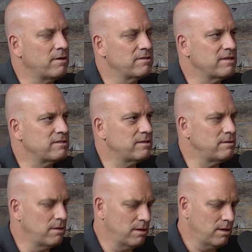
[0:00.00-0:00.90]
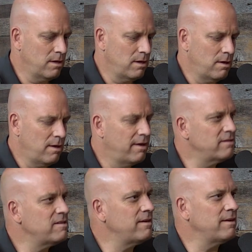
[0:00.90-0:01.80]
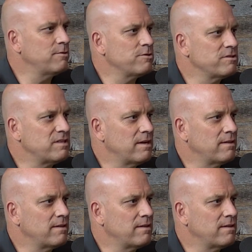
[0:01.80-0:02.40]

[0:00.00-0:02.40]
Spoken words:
As I said, isn't it interesting